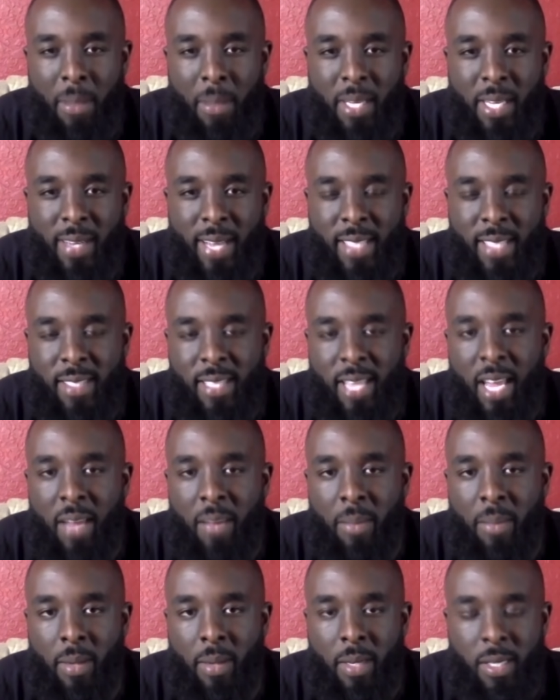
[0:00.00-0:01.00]
believe they saved
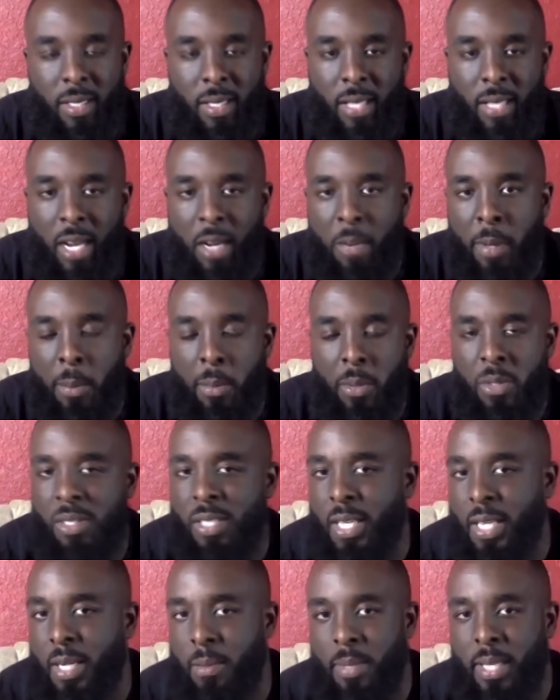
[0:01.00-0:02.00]
me, because a lot of people, you
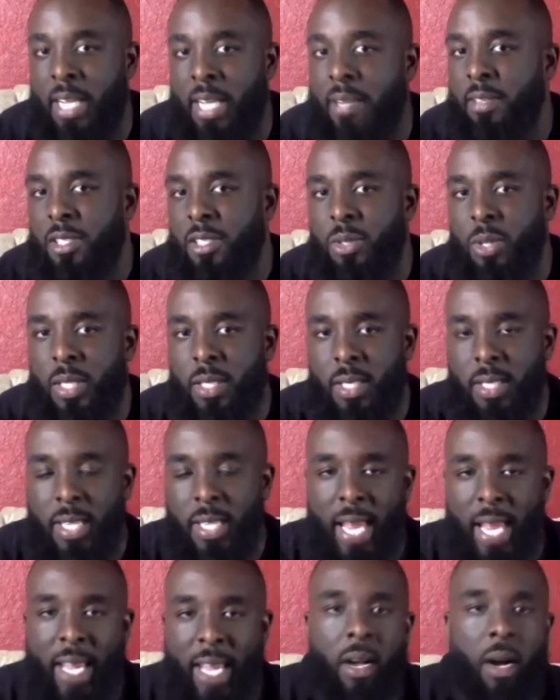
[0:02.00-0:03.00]
see them leave the streets and then
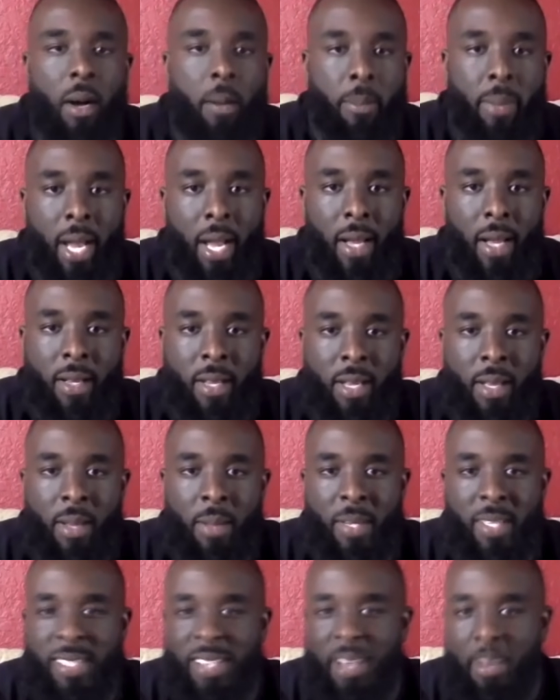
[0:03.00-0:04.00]
they come back
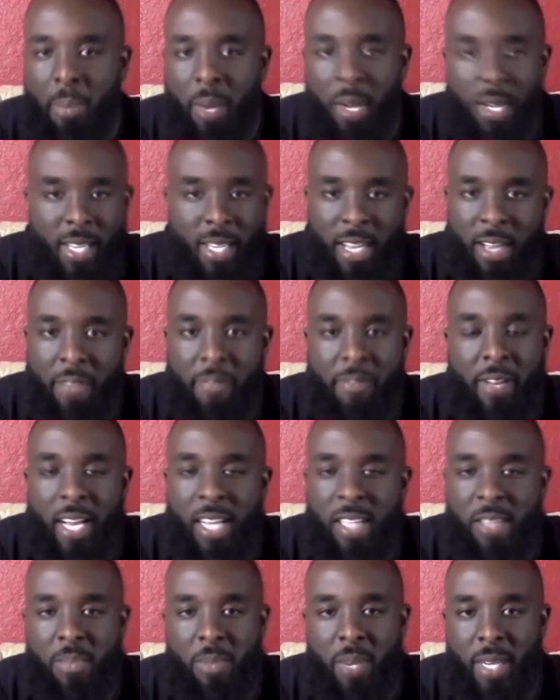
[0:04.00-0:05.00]
because that money, that
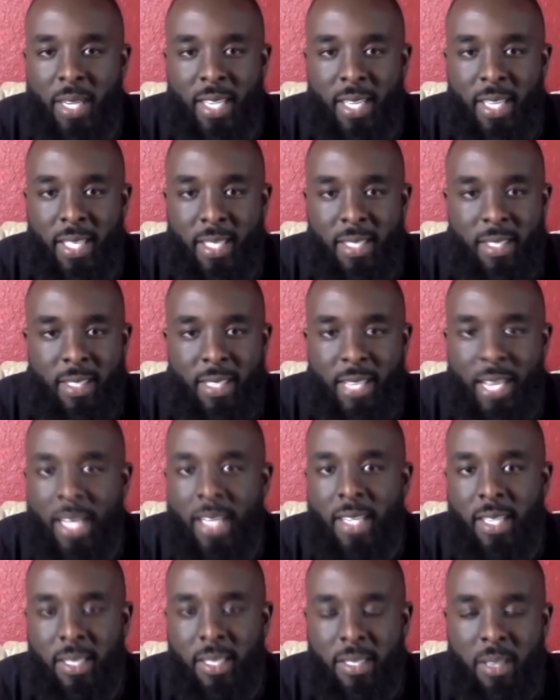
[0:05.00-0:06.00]
fast money, it's
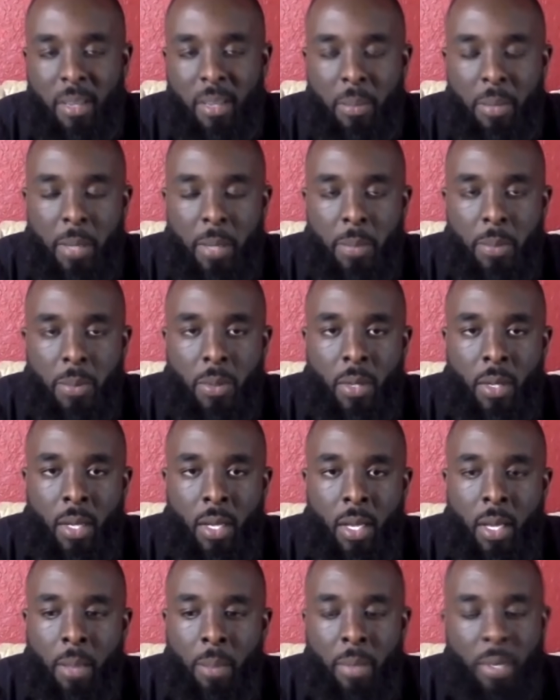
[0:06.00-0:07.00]
addicting to some people.
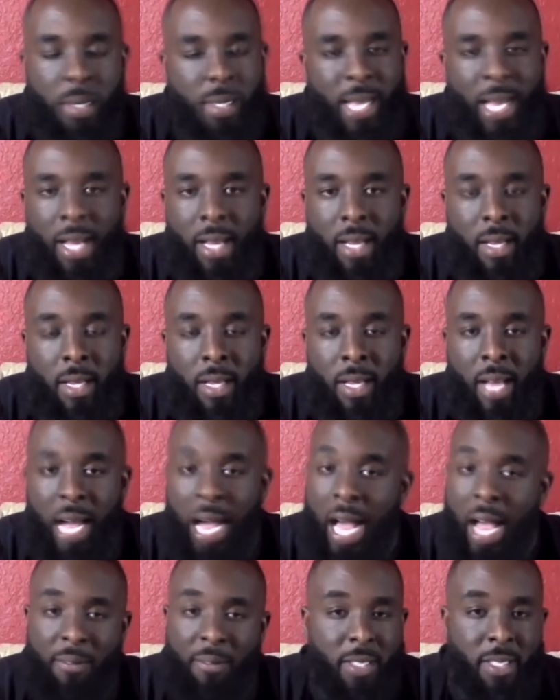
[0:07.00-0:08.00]
But I
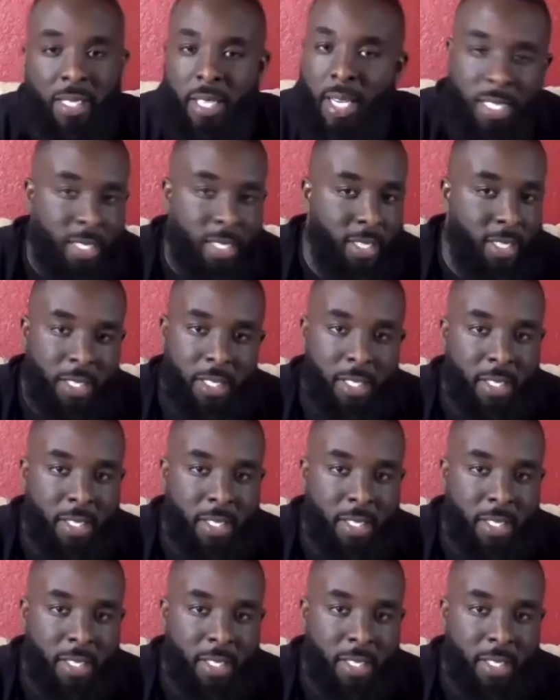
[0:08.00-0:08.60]
haven't touched